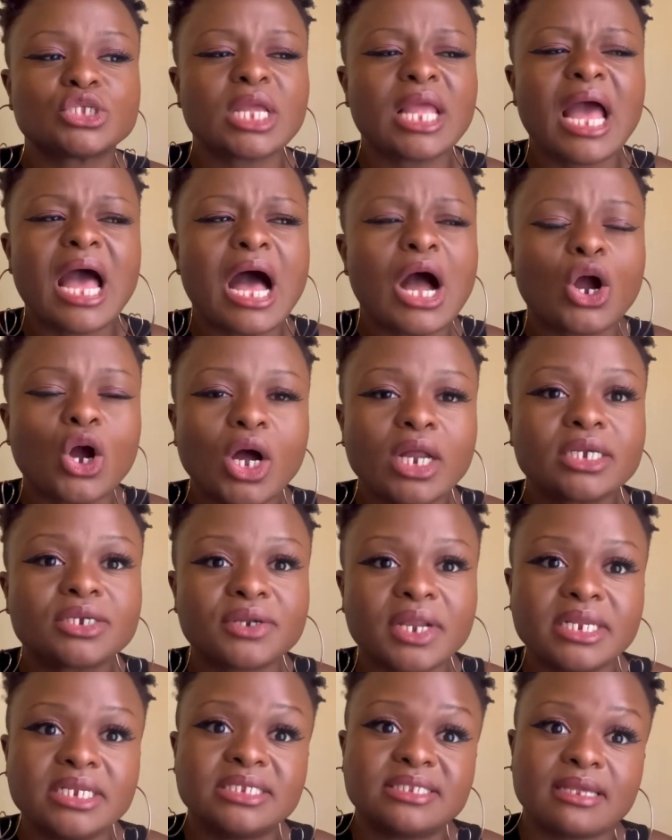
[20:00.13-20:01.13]
yeah, I can't
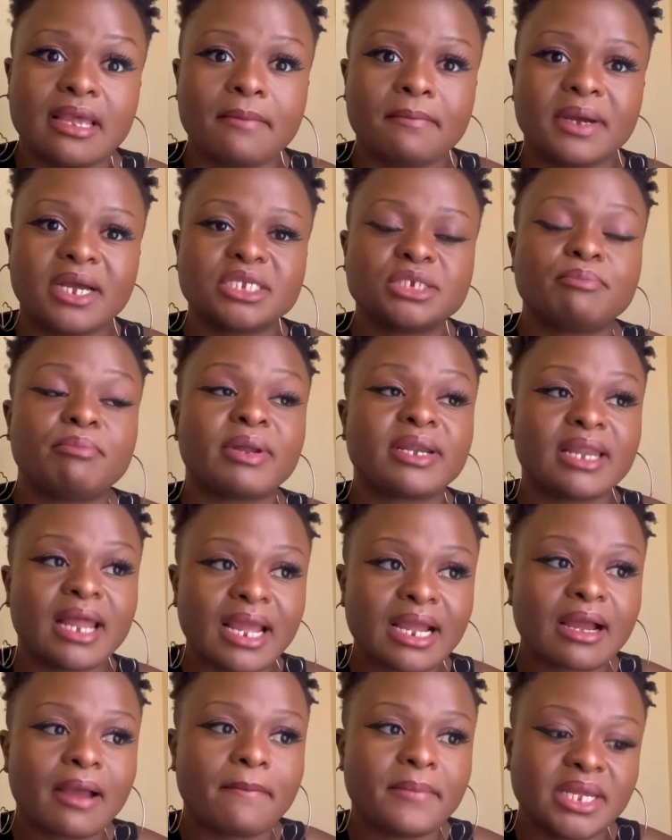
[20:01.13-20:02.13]
really say much, but
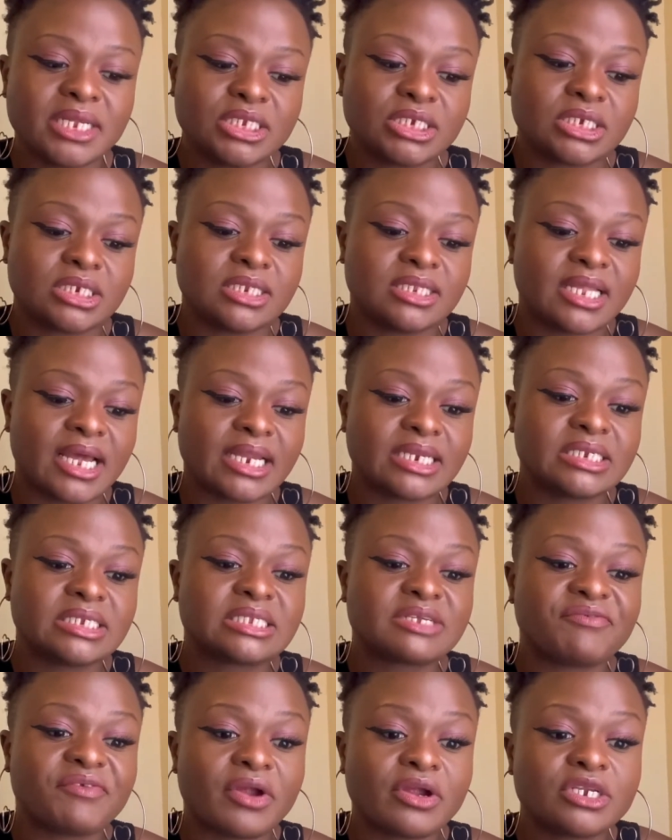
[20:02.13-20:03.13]
like I mentioned, that
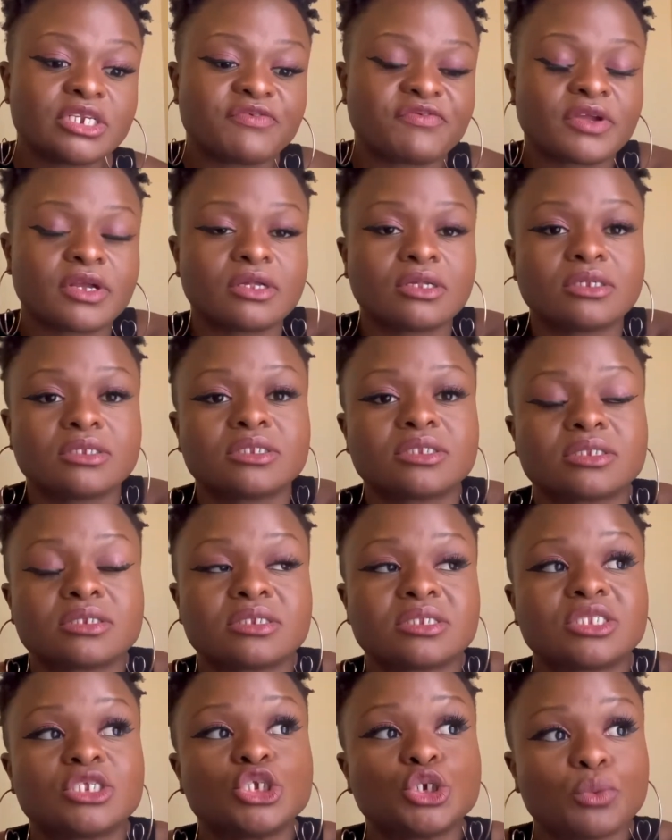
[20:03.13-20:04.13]
it's a very difficult
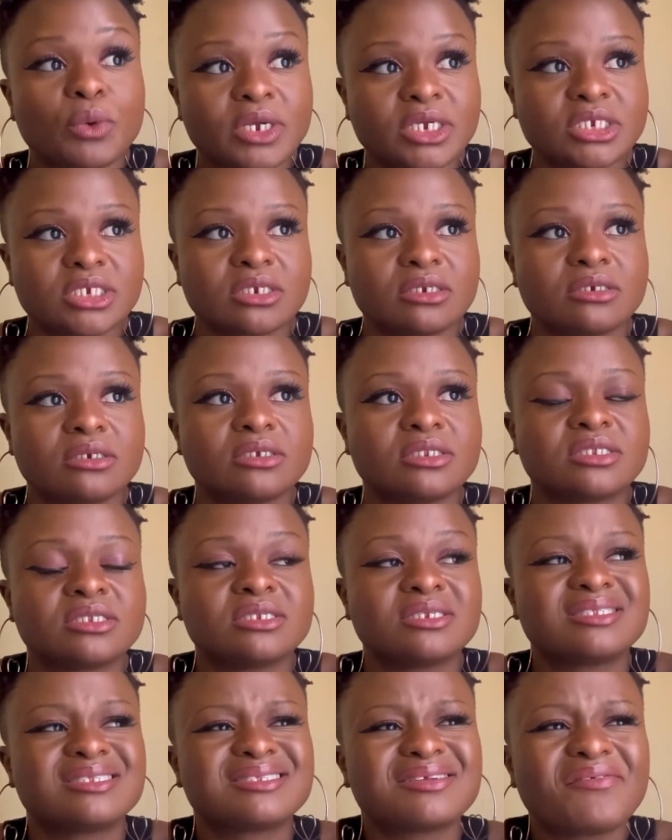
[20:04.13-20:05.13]
situation.
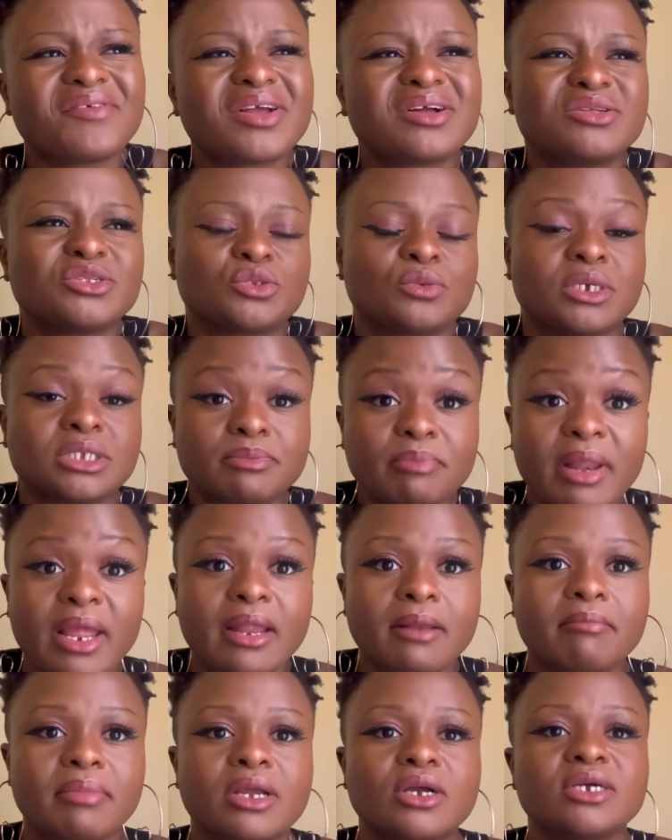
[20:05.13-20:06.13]
It's difficult to
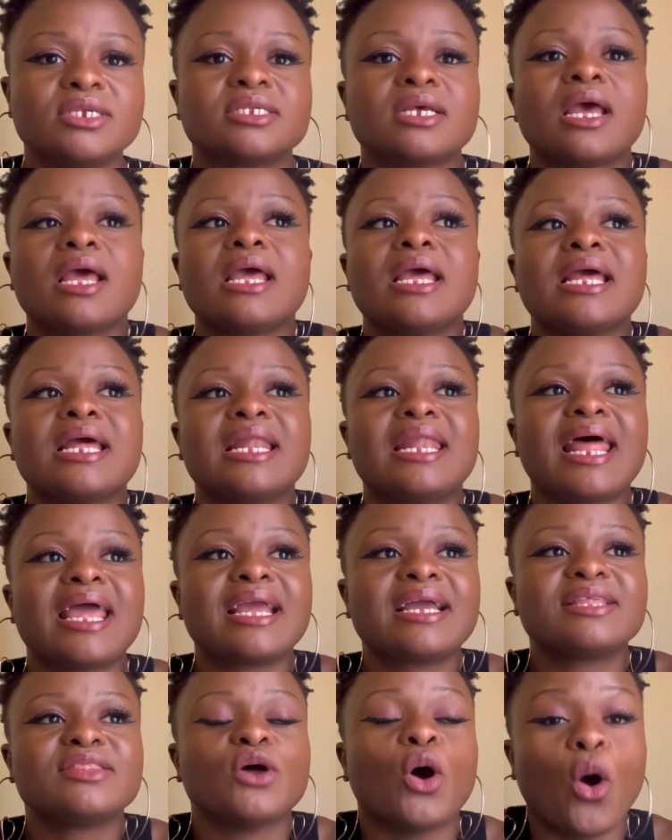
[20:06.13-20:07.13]
explain because,
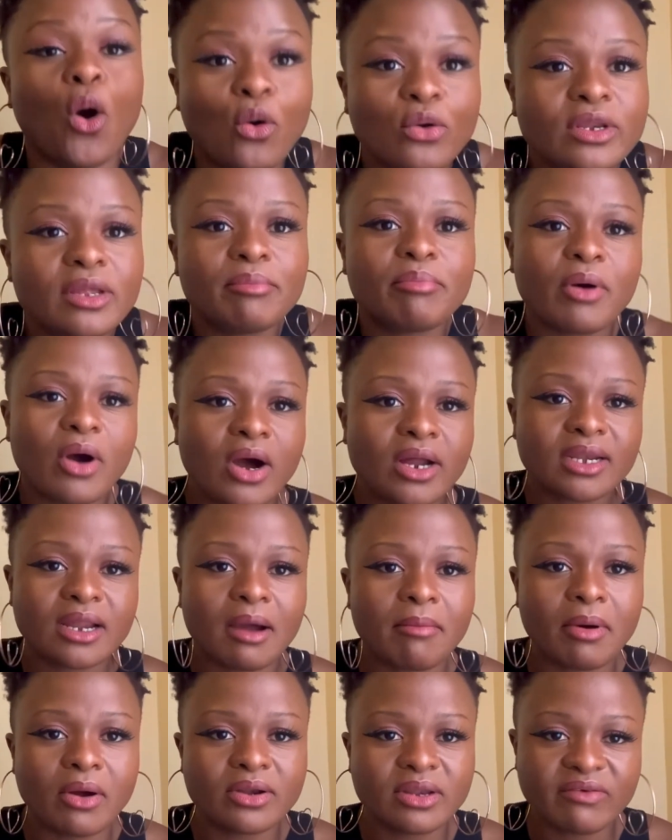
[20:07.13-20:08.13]
like, the only part
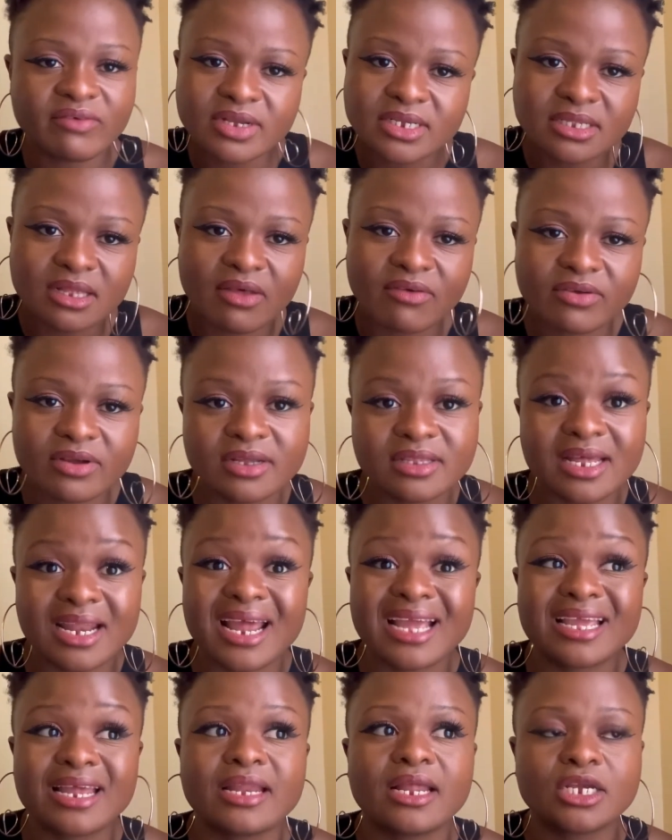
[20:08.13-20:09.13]
about living in South Africa that
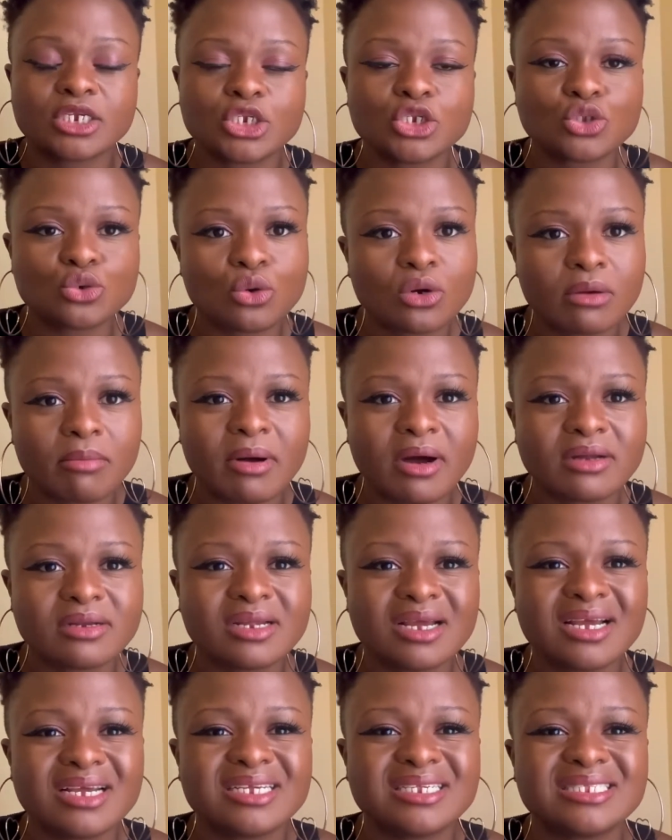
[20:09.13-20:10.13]
I can actually talk about
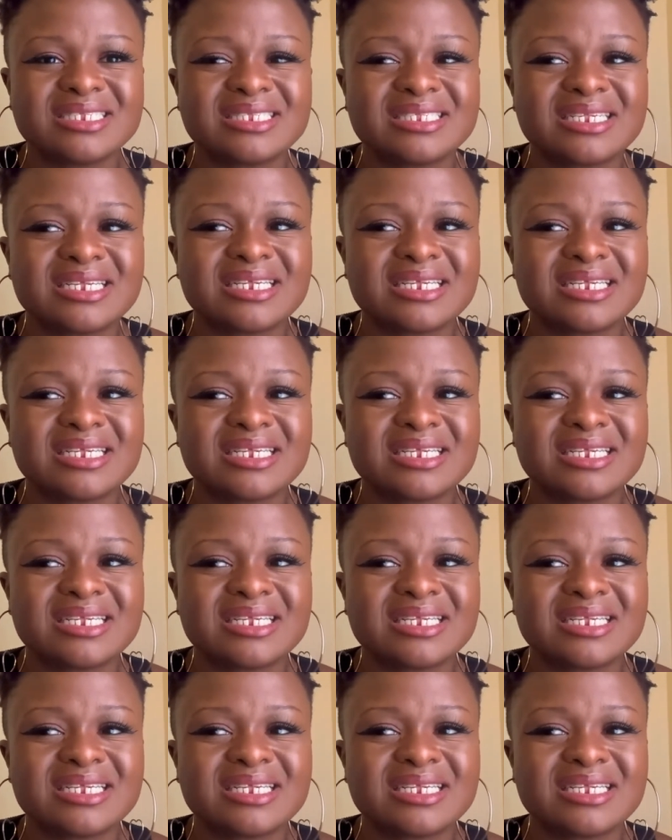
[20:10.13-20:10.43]
is